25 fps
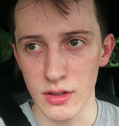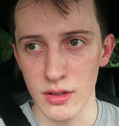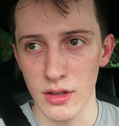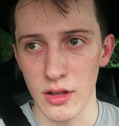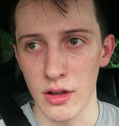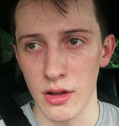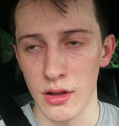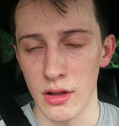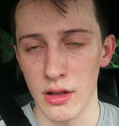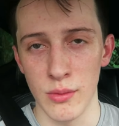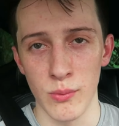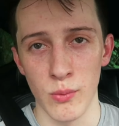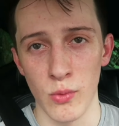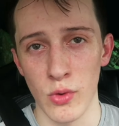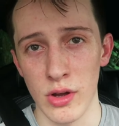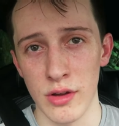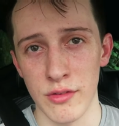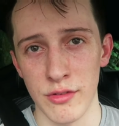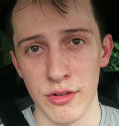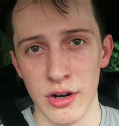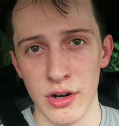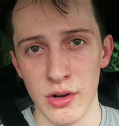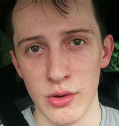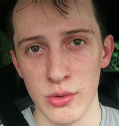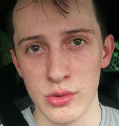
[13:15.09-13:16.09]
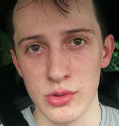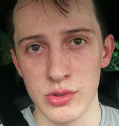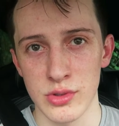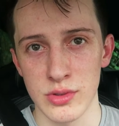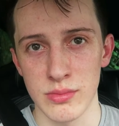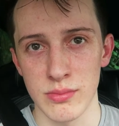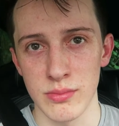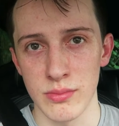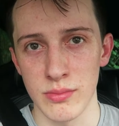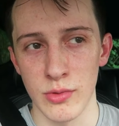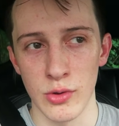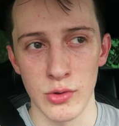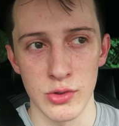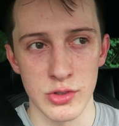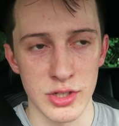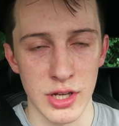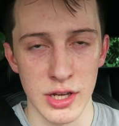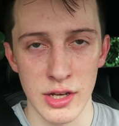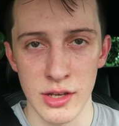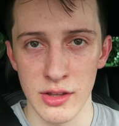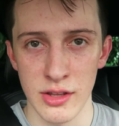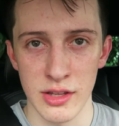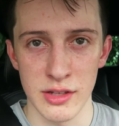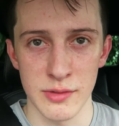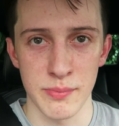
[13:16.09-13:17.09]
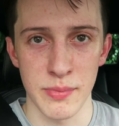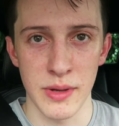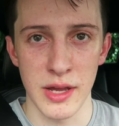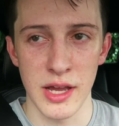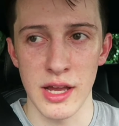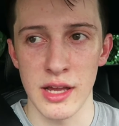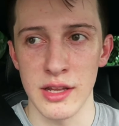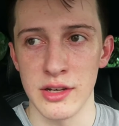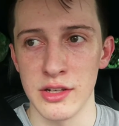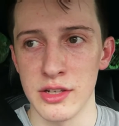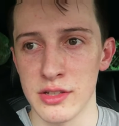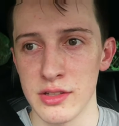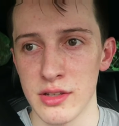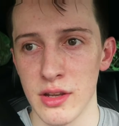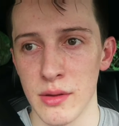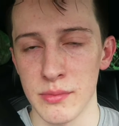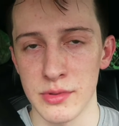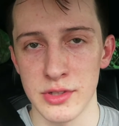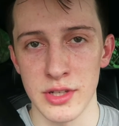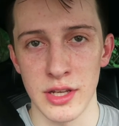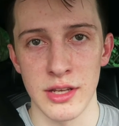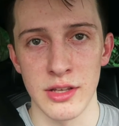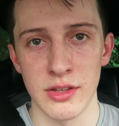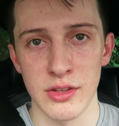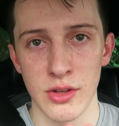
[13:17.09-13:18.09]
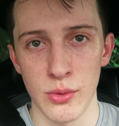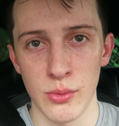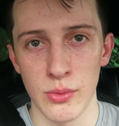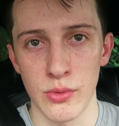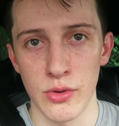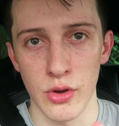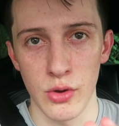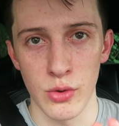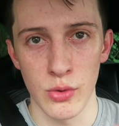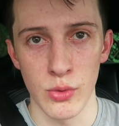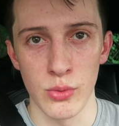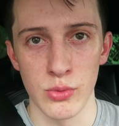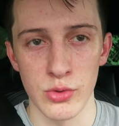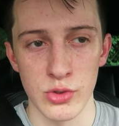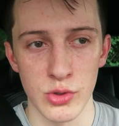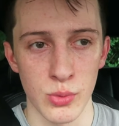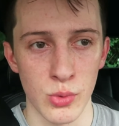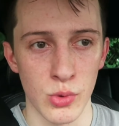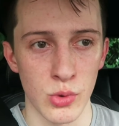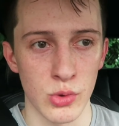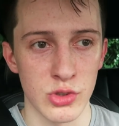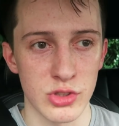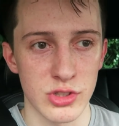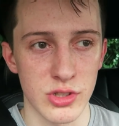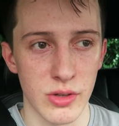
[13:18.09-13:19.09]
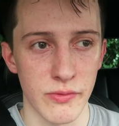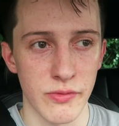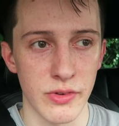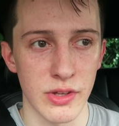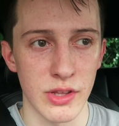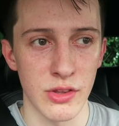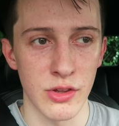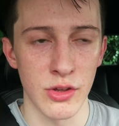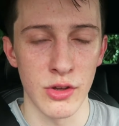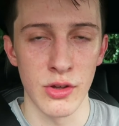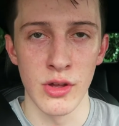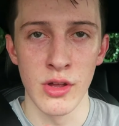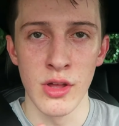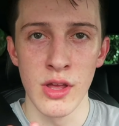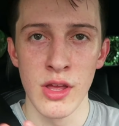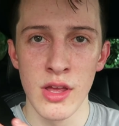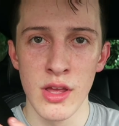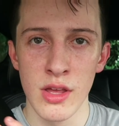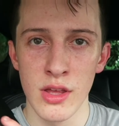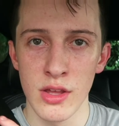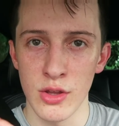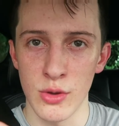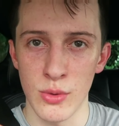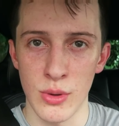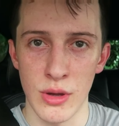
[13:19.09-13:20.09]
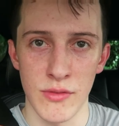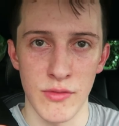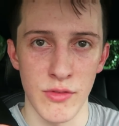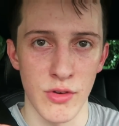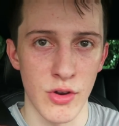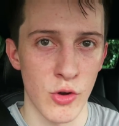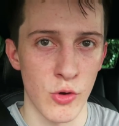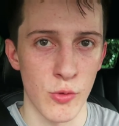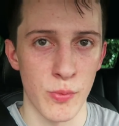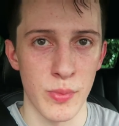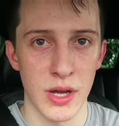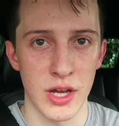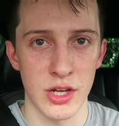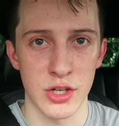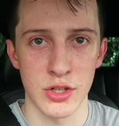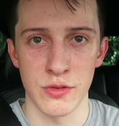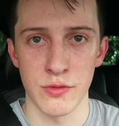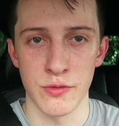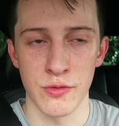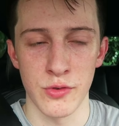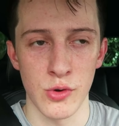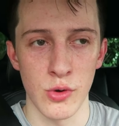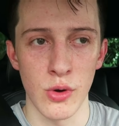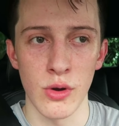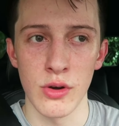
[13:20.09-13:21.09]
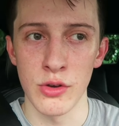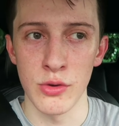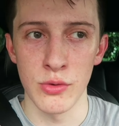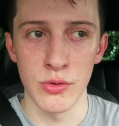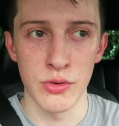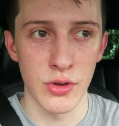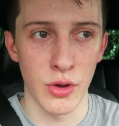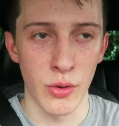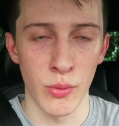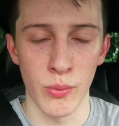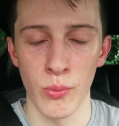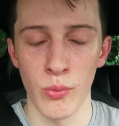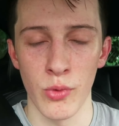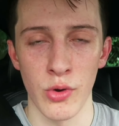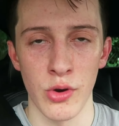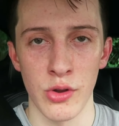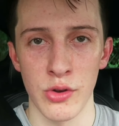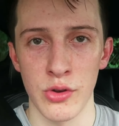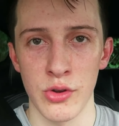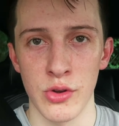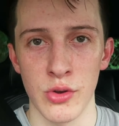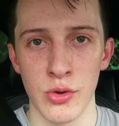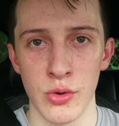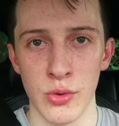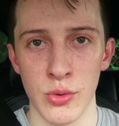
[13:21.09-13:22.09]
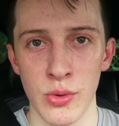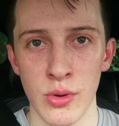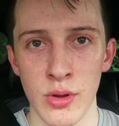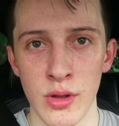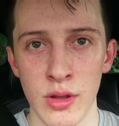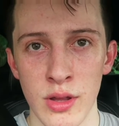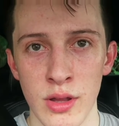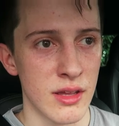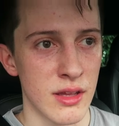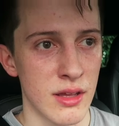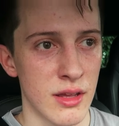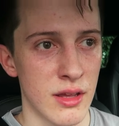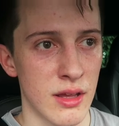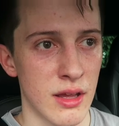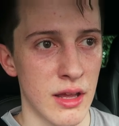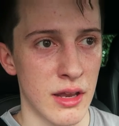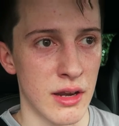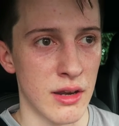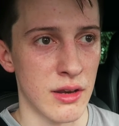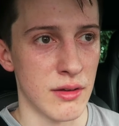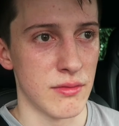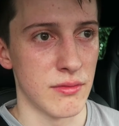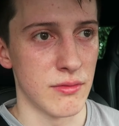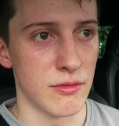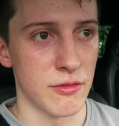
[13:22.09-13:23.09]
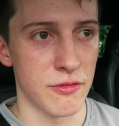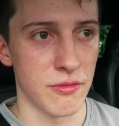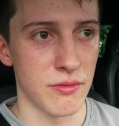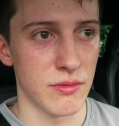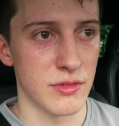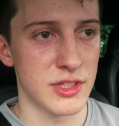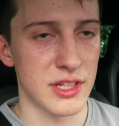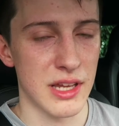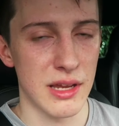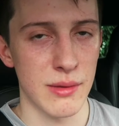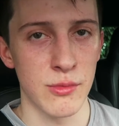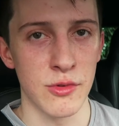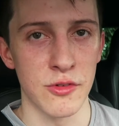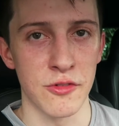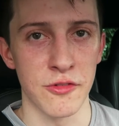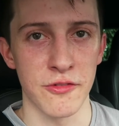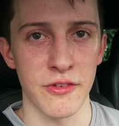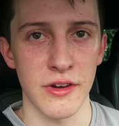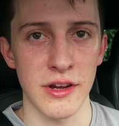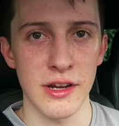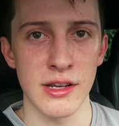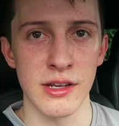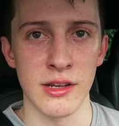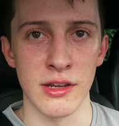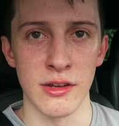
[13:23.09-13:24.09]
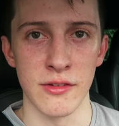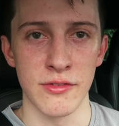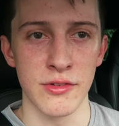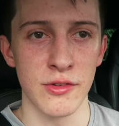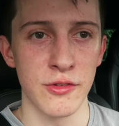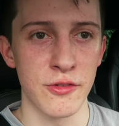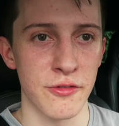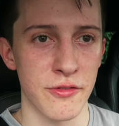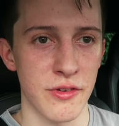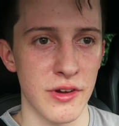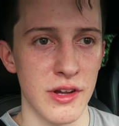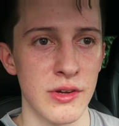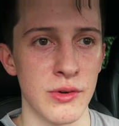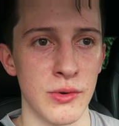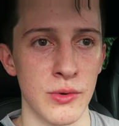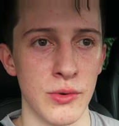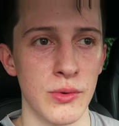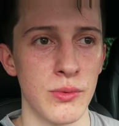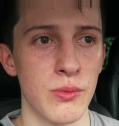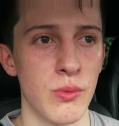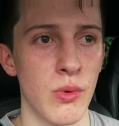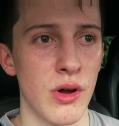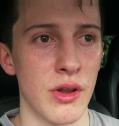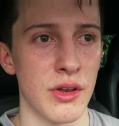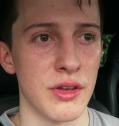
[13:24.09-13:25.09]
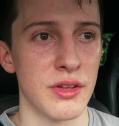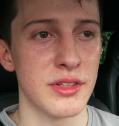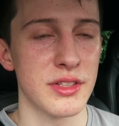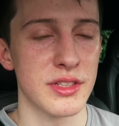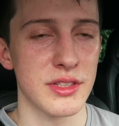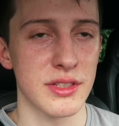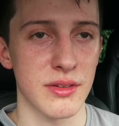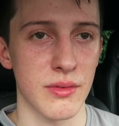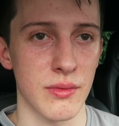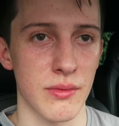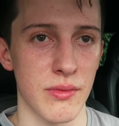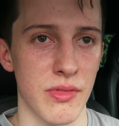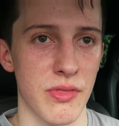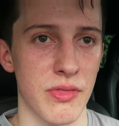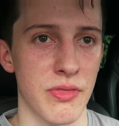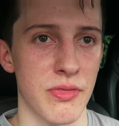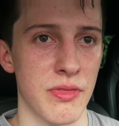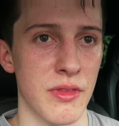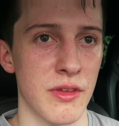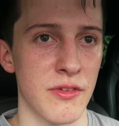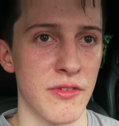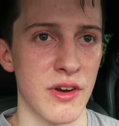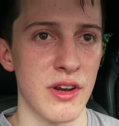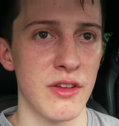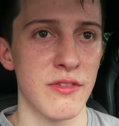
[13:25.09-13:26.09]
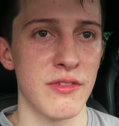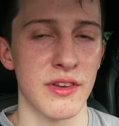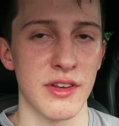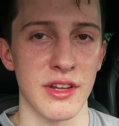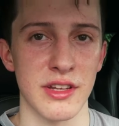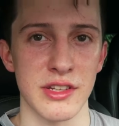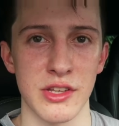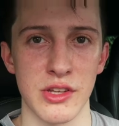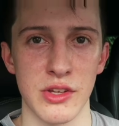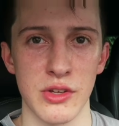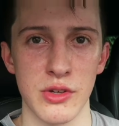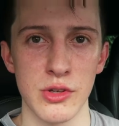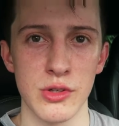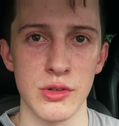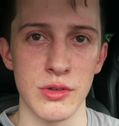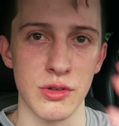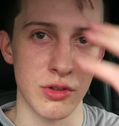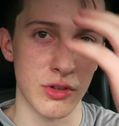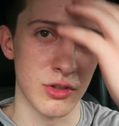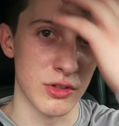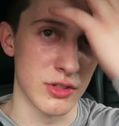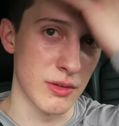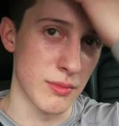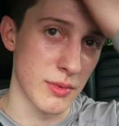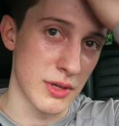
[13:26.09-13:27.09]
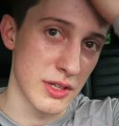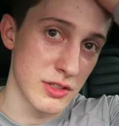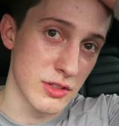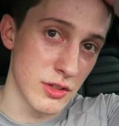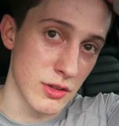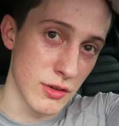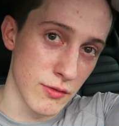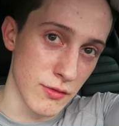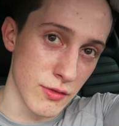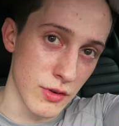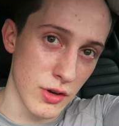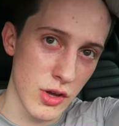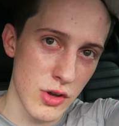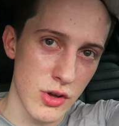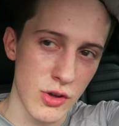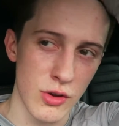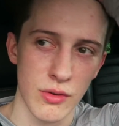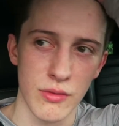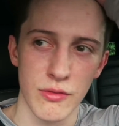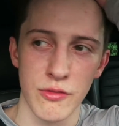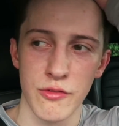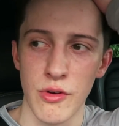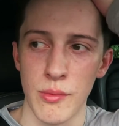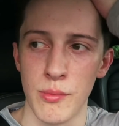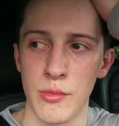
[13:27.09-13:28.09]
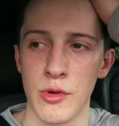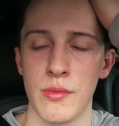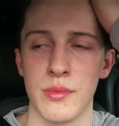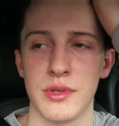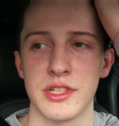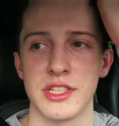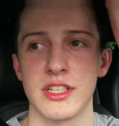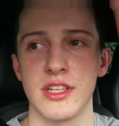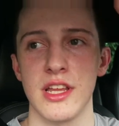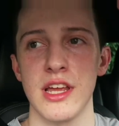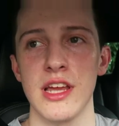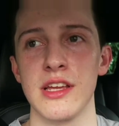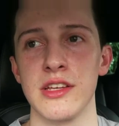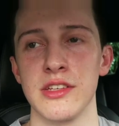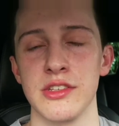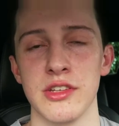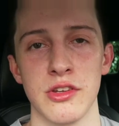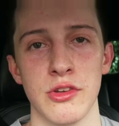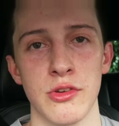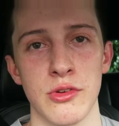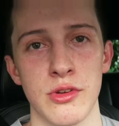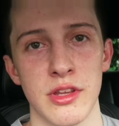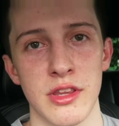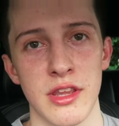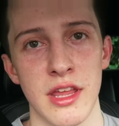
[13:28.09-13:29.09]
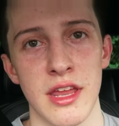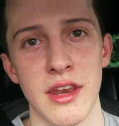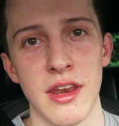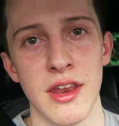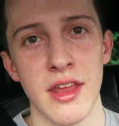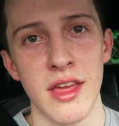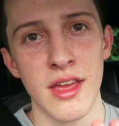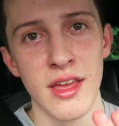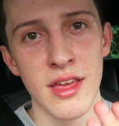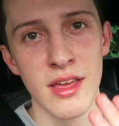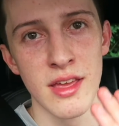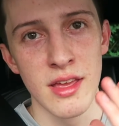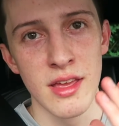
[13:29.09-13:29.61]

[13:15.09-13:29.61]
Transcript: and whatever else. Not saying that that's bad, just I'm saying don't go towards something that you have no passion for and you don't want to do. And same with failure. If you fail once, if anything, that's good, because it means that you've learned from your mistakes and you can then